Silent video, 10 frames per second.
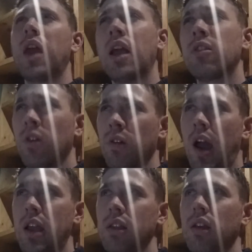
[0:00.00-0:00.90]
cancer,
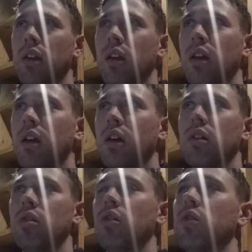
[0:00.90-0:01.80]
right?
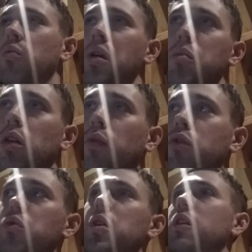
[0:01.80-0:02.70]
You know, so maybe if
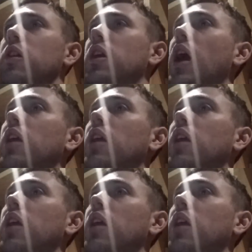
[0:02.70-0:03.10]
you recently